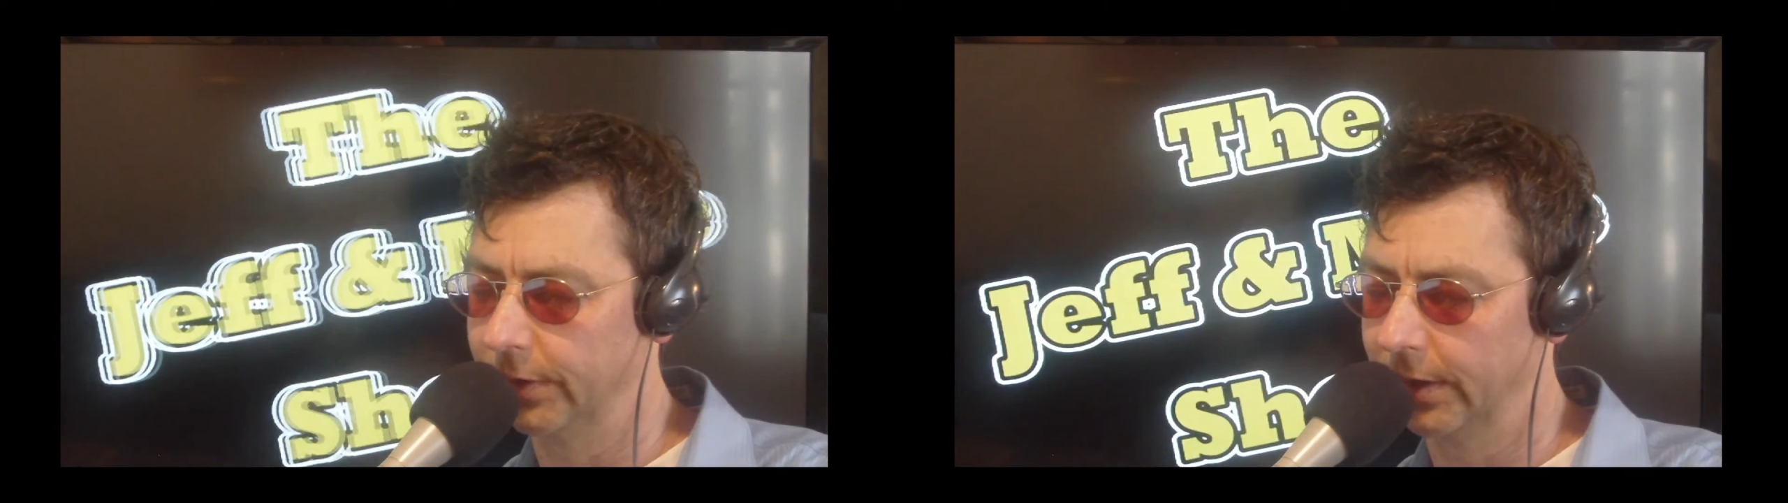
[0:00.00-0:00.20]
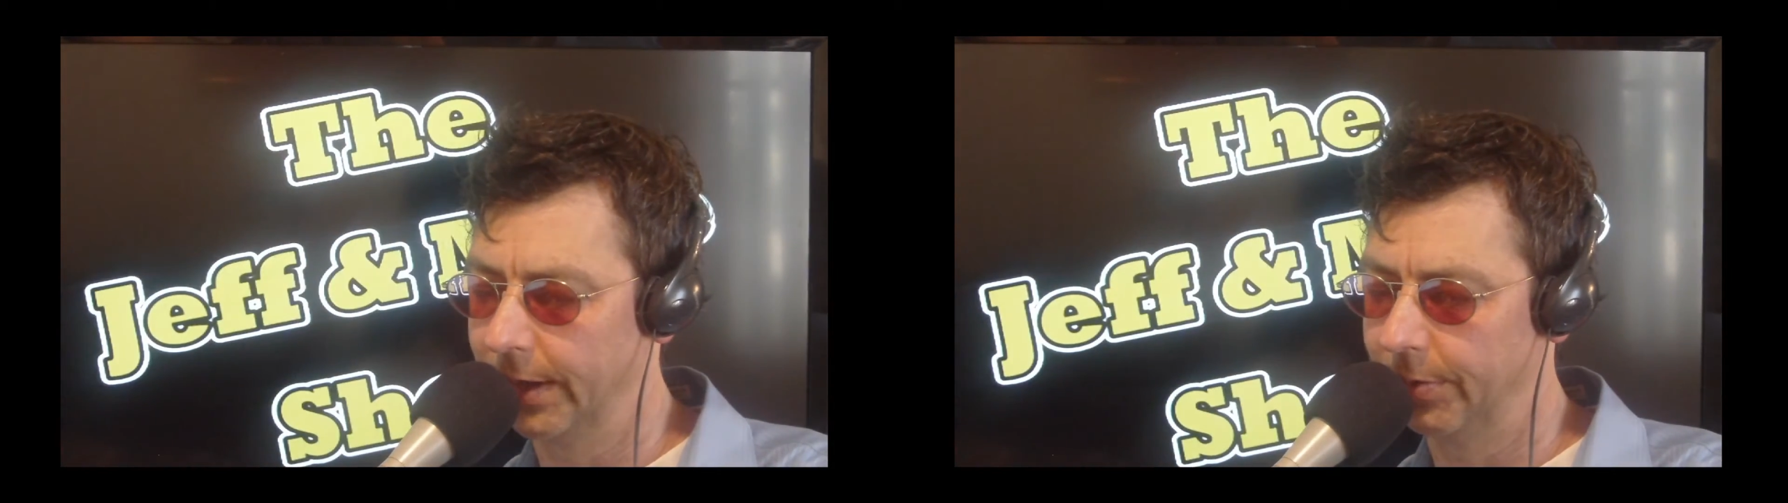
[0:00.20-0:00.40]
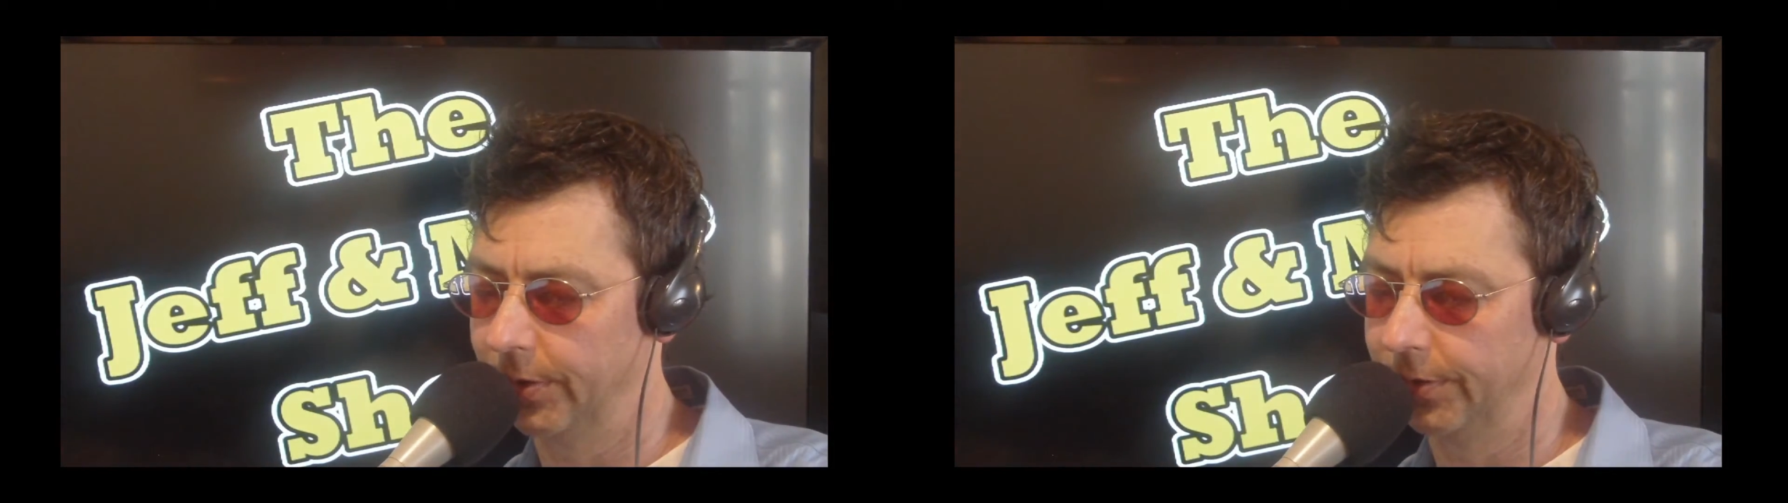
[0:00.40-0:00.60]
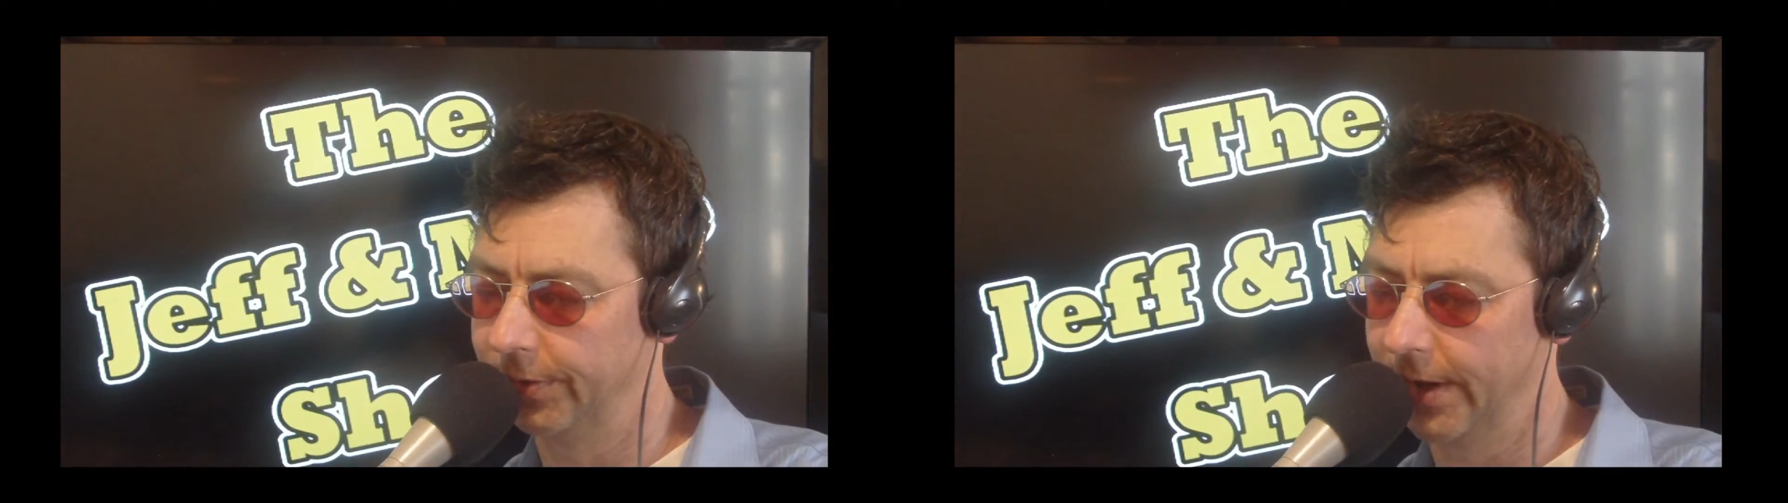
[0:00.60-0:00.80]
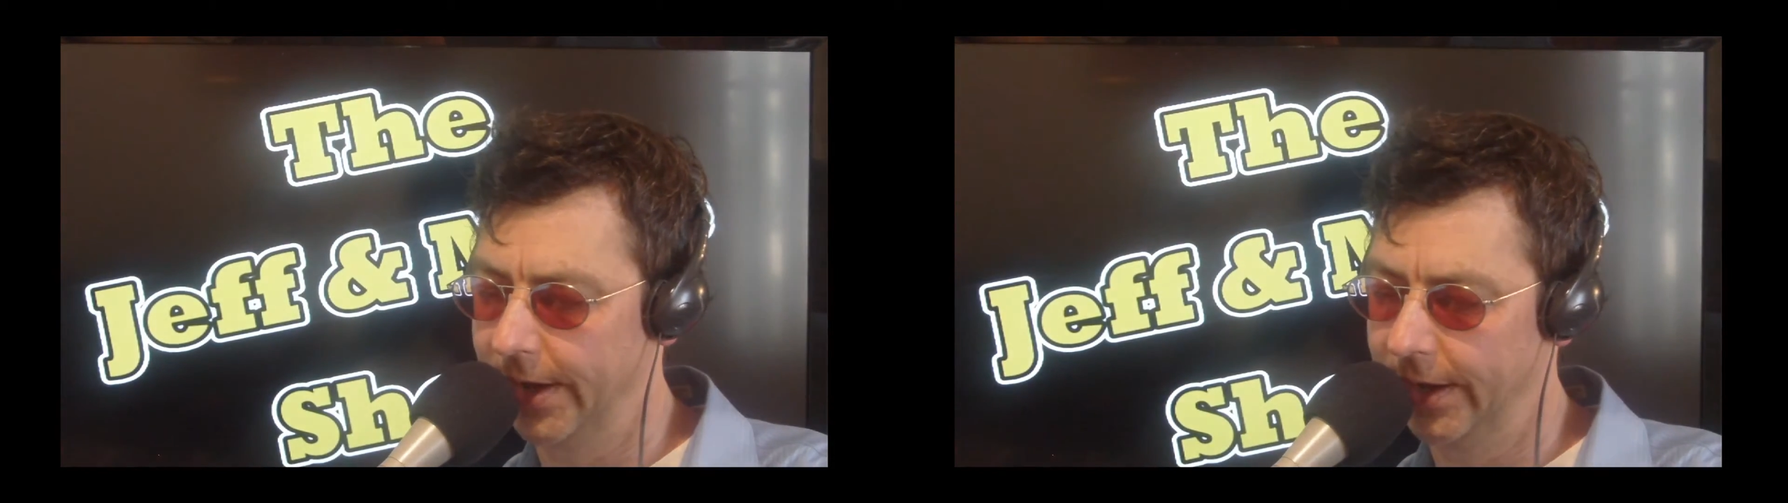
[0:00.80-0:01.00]
the
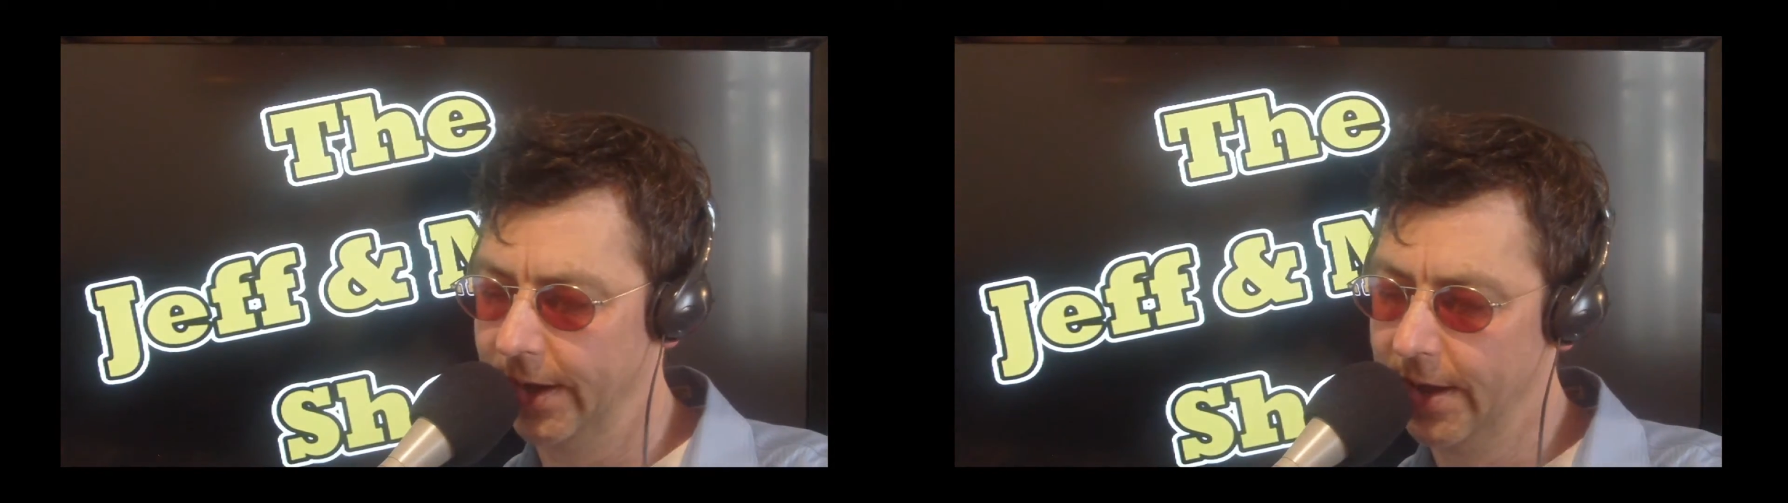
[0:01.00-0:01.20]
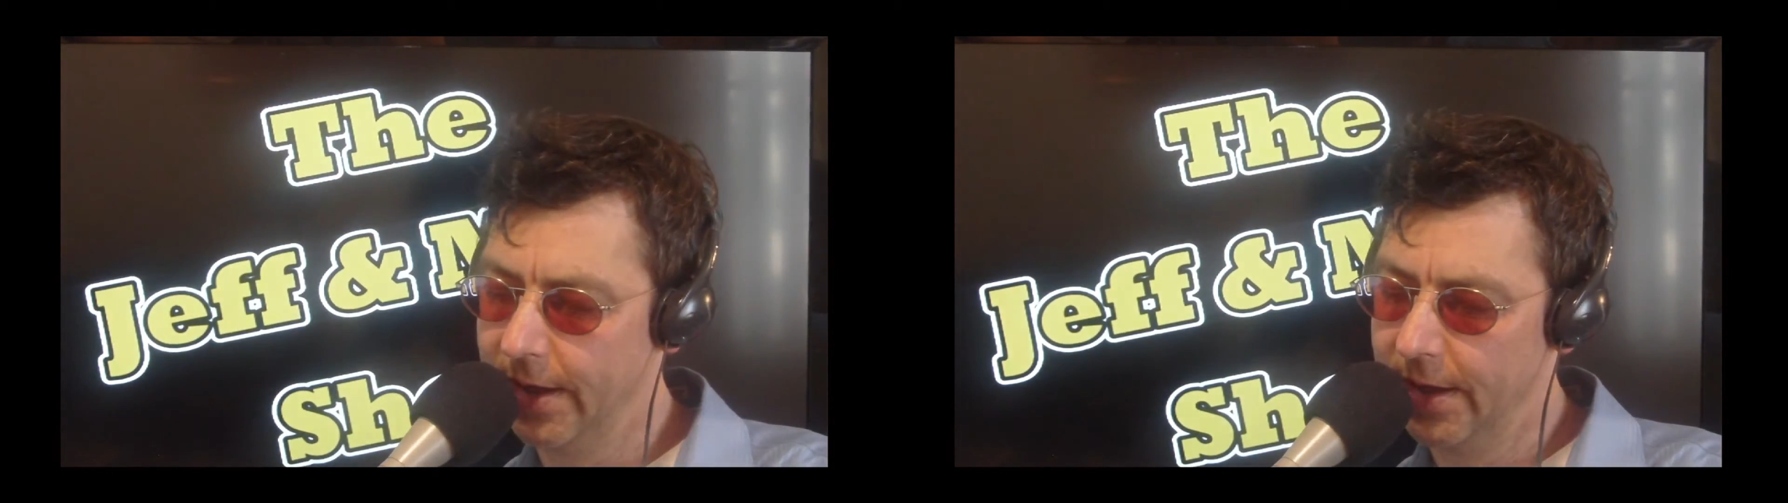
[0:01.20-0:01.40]
laborers say,